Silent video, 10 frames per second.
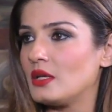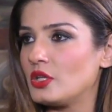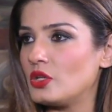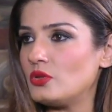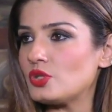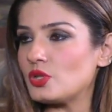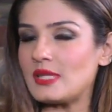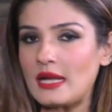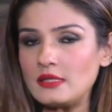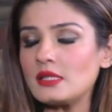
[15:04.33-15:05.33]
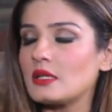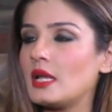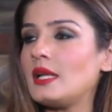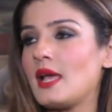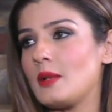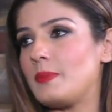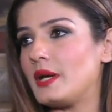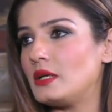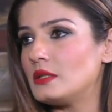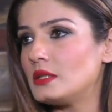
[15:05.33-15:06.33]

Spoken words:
You know, so that is a great help here.